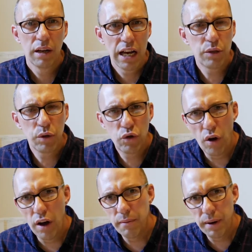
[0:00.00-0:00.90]
as we
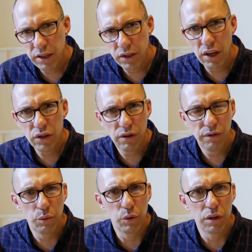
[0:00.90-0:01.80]
try to make sense of
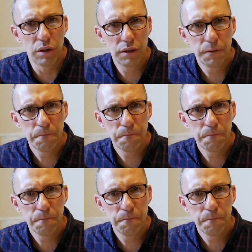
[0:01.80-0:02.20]
the world.